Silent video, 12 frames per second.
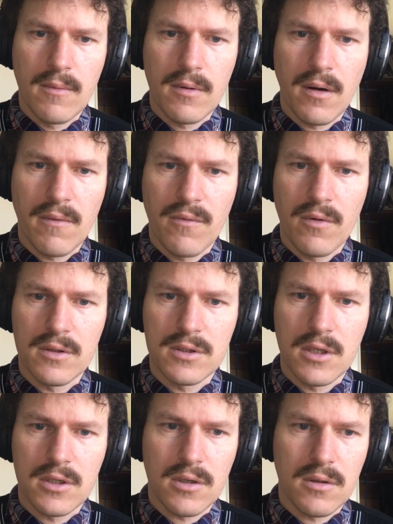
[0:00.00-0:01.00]
Went on foot,
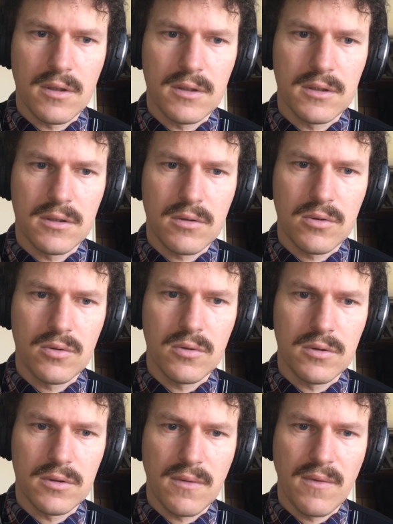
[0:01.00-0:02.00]
socialised,
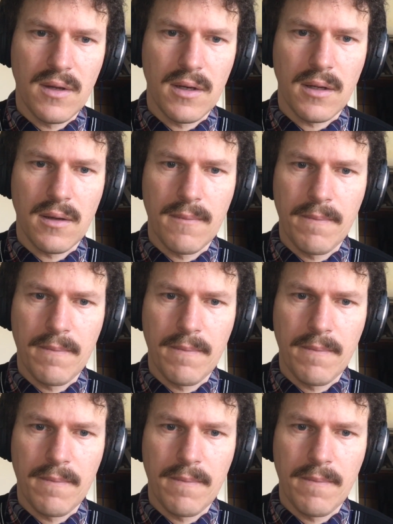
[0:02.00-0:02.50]
chores, feeling